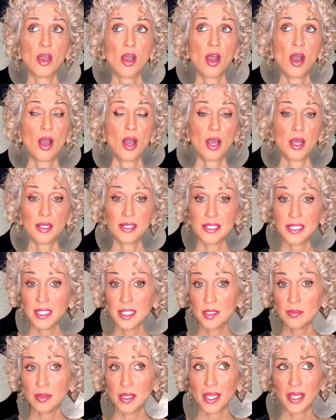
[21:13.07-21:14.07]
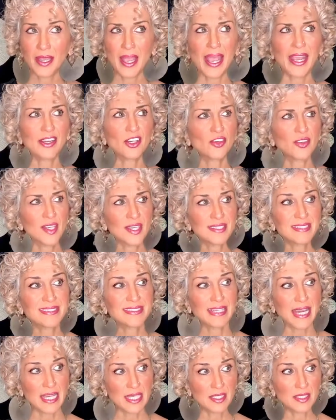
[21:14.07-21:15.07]
on eBay. I know that
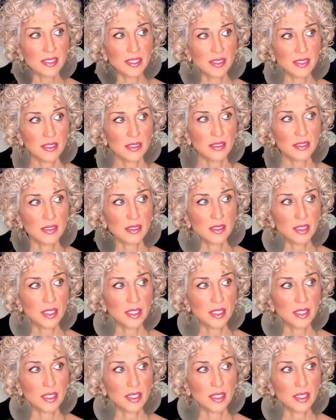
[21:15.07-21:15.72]
Dyson